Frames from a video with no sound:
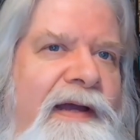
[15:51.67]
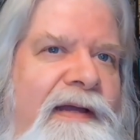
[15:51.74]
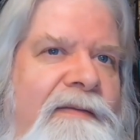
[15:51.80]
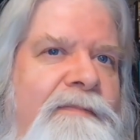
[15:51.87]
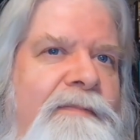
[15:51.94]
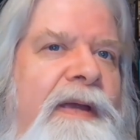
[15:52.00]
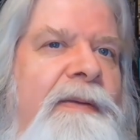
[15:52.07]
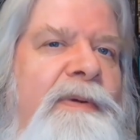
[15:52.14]

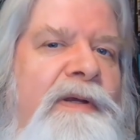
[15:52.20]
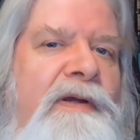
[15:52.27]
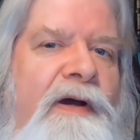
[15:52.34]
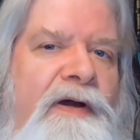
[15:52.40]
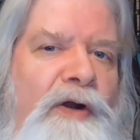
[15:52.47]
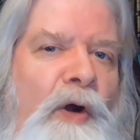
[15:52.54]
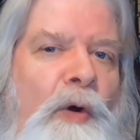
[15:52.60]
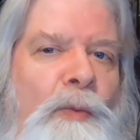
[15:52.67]
And maybe
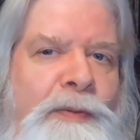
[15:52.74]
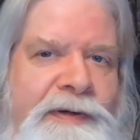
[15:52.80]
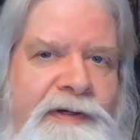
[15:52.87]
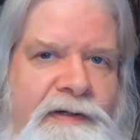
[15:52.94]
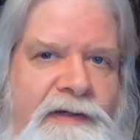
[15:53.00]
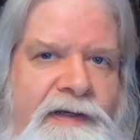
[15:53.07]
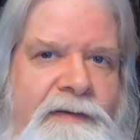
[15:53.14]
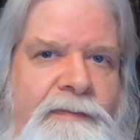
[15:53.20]
not
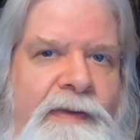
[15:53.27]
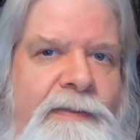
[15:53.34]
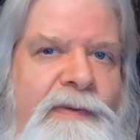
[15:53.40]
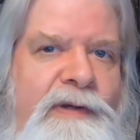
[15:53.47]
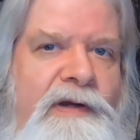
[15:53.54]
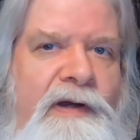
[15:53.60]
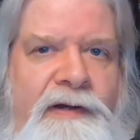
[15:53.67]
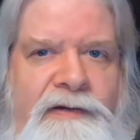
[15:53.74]
openly,
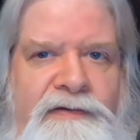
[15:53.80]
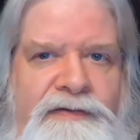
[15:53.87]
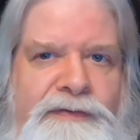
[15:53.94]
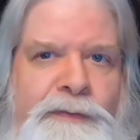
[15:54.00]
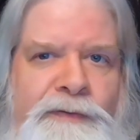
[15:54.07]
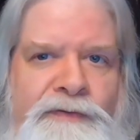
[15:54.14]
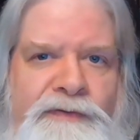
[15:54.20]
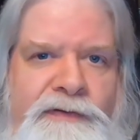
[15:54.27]
maybe not
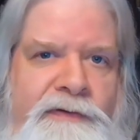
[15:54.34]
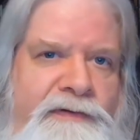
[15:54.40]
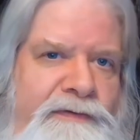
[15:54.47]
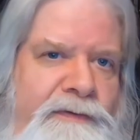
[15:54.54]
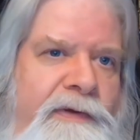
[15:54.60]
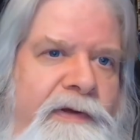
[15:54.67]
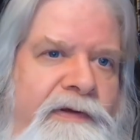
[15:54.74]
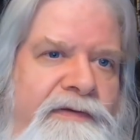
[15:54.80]
swords in the
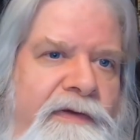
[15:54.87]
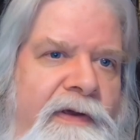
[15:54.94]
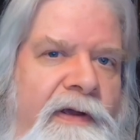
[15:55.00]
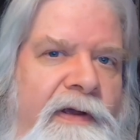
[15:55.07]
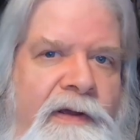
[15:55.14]
streets,